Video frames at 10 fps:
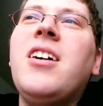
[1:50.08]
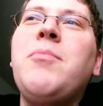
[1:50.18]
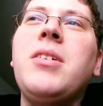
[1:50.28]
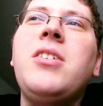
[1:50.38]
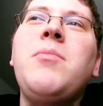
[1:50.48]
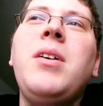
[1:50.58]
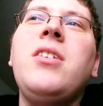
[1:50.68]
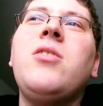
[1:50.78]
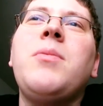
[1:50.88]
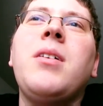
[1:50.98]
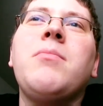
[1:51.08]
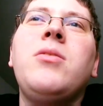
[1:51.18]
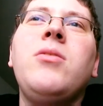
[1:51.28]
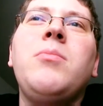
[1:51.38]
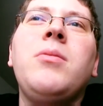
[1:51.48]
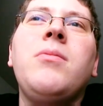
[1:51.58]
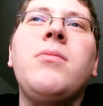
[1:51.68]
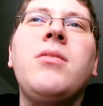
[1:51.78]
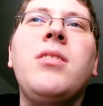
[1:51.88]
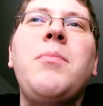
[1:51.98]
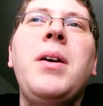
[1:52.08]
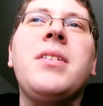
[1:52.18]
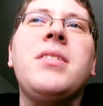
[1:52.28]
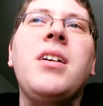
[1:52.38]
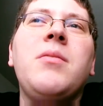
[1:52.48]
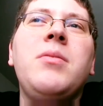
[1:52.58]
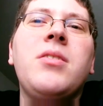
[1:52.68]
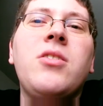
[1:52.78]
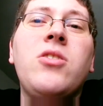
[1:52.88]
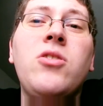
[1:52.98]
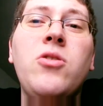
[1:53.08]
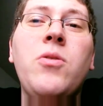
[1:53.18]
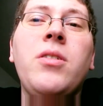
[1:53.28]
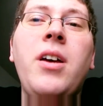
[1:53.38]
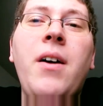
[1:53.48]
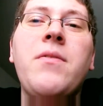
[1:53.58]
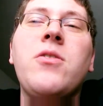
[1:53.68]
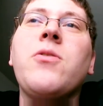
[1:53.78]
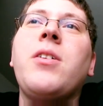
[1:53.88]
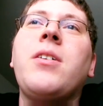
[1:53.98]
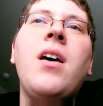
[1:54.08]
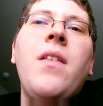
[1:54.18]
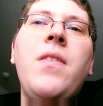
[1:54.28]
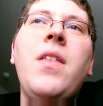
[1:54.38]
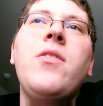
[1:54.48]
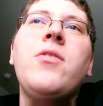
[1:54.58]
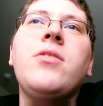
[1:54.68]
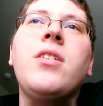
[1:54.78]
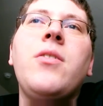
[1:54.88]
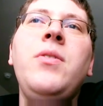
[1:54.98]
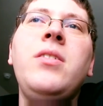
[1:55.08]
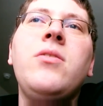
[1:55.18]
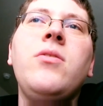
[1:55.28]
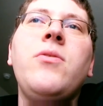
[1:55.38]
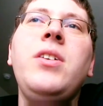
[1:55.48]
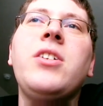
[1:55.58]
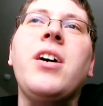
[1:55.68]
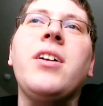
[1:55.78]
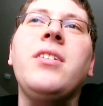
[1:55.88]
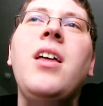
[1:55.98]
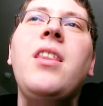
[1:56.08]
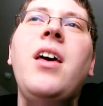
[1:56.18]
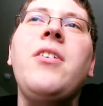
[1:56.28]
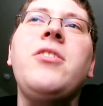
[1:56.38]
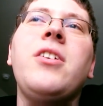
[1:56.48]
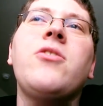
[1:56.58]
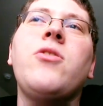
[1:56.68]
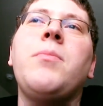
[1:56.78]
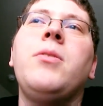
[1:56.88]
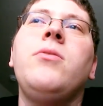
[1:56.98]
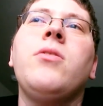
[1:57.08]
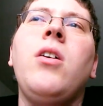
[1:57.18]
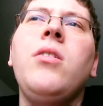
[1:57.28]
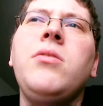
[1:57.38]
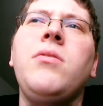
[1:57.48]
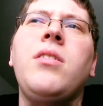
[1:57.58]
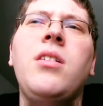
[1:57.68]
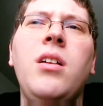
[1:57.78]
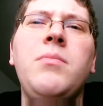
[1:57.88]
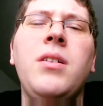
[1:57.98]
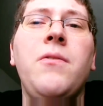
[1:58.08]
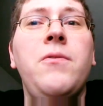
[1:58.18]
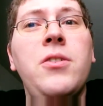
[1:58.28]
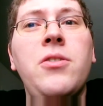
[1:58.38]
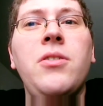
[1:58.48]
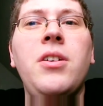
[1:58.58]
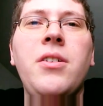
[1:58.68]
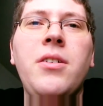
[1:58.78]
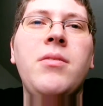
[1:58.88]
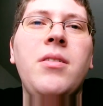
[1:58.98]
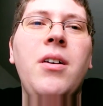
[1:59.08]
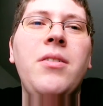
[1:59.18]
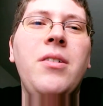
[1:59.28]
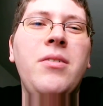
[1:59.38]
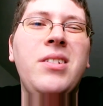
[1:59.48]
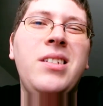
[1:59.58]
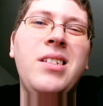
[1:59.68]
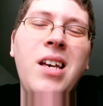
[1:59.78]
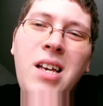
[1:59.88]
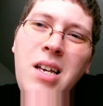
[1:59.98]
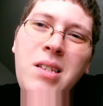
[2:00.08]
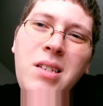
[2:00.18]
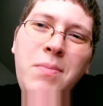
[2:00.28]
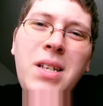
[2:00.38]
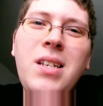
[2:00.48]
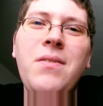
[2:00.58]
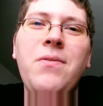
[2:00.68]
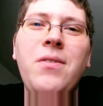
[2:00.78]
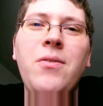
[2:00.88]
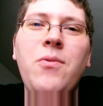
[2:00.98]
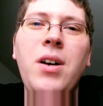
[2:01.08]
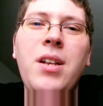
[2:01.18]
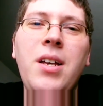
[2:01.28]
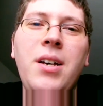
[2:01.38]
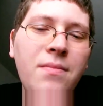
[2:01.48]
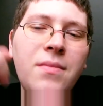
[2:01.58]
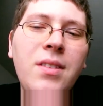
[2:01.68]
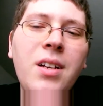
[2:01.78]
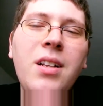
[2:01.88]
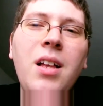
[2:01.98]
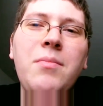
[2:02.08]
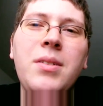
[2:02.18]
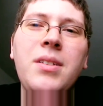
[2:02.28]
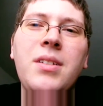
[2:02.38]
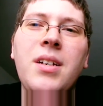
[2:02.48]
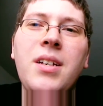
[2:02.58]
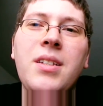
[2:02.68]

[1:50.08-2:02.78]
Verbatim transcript: But she managed to become suitable to the band's style of music shortly after joining. Then there's Richan, the energetic drummer who's also the club's official leader, although it's a bit different when the club is in